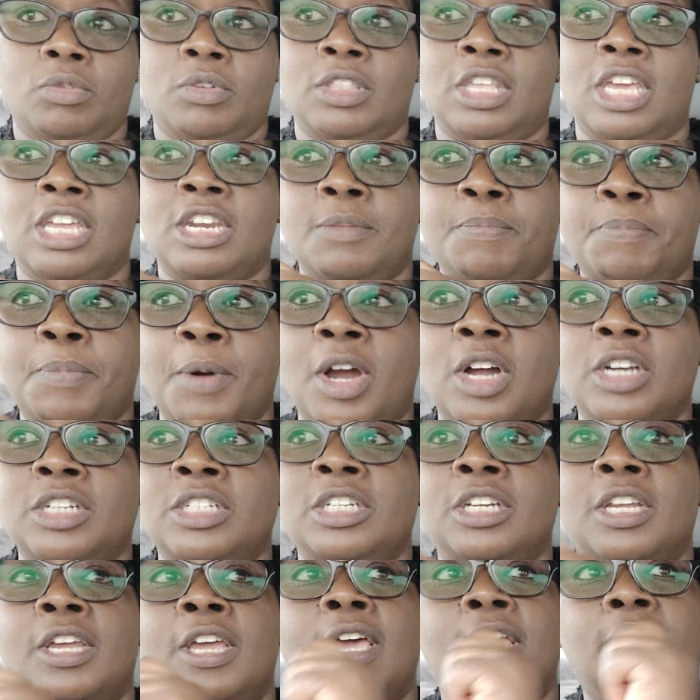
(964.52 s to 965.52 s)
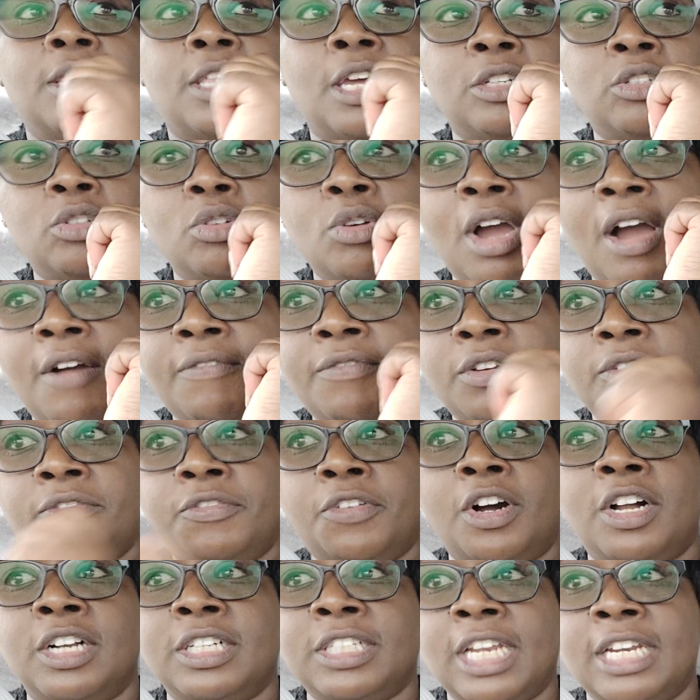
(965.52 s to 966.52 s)
they report that you have
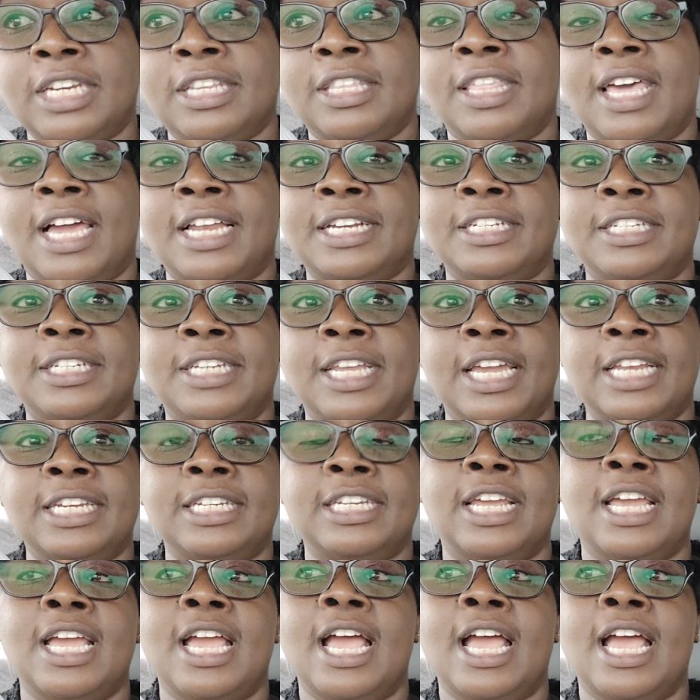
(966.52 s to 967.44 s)
defaulted that debt